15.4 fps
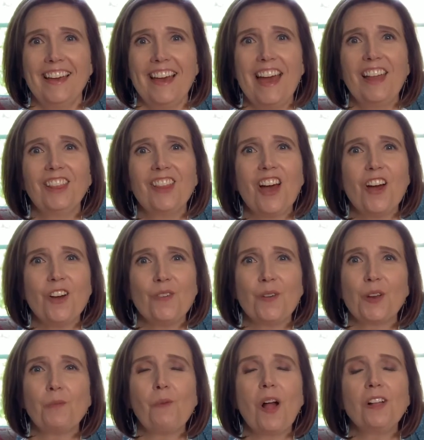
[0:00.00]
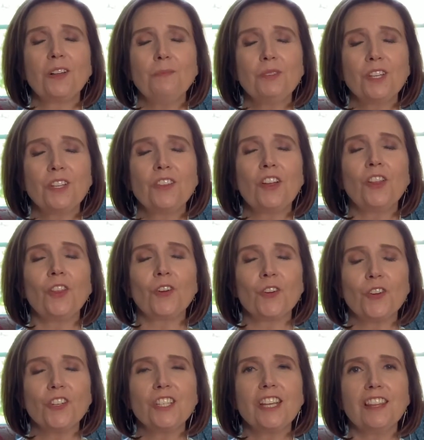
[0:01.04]
Hello and welcome to the
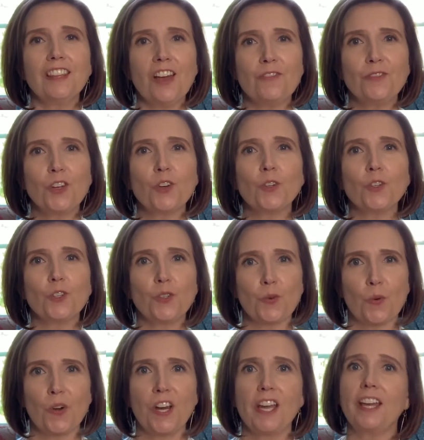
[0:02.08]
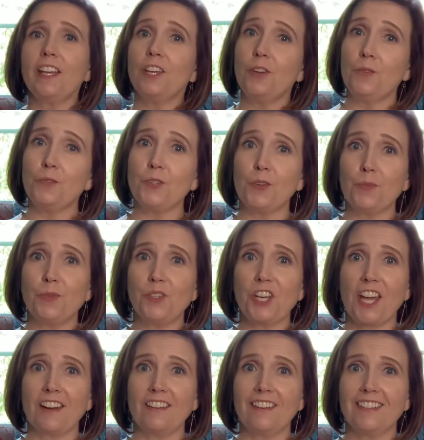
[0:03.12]
Learn to Love Your Story YouTube
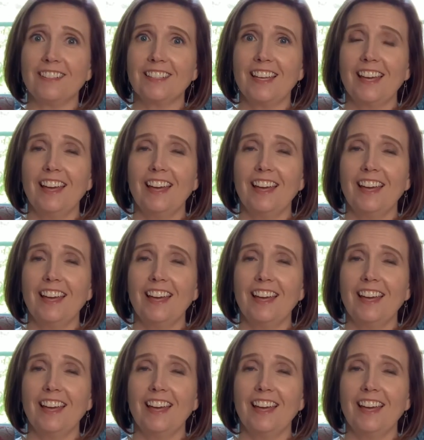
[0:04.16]
channel.